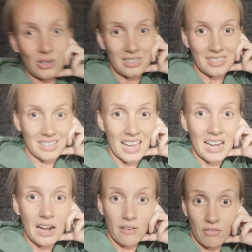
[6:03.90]
on his
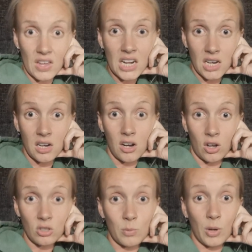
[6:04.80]
skin, and I fainted in
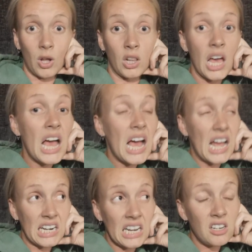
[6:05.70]
hospital,
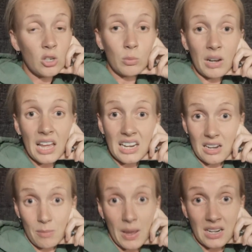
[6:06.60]
and I ended up laying
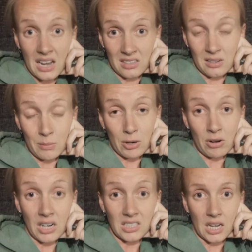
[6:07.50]
in a bed next to my
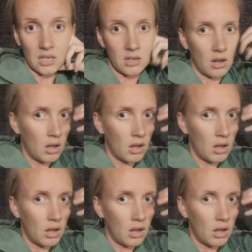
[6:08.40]
granddad.